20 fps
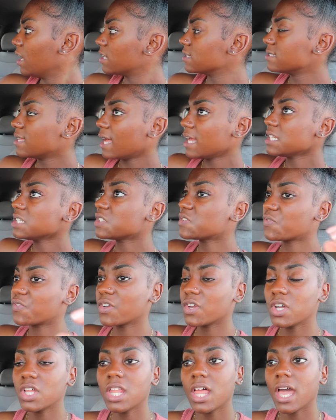cause I just
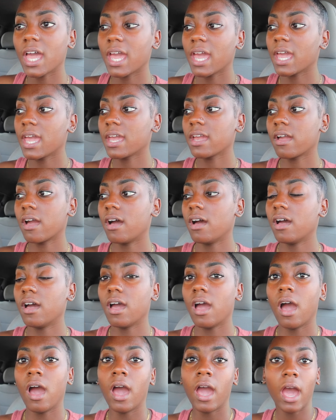feel like
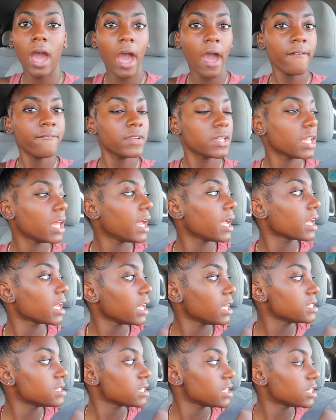I feel like
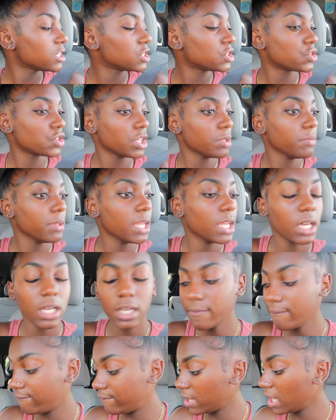it's extremely
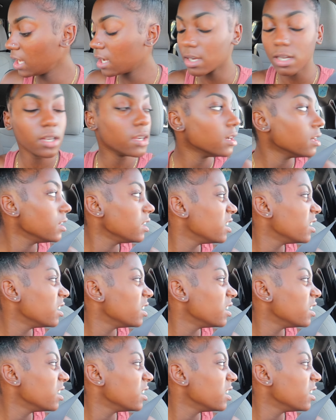unfair